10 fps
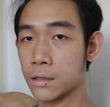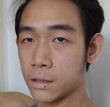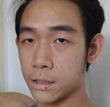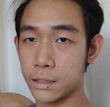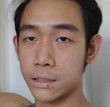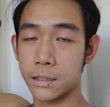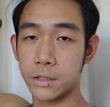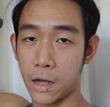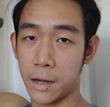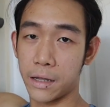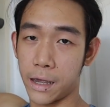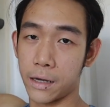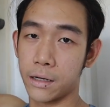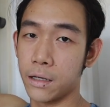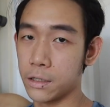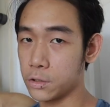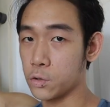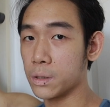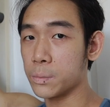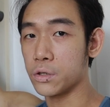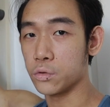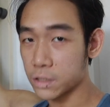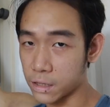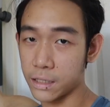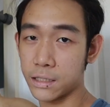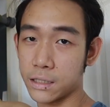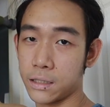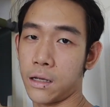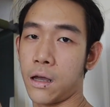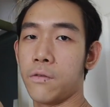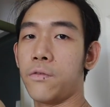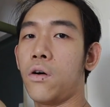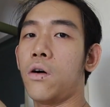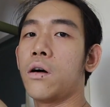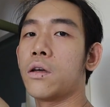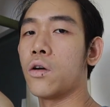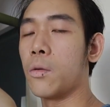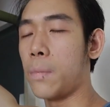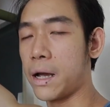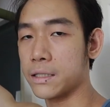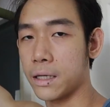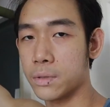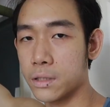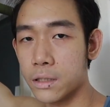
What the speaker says: this is your underhand. So you want to be using this for your biceps.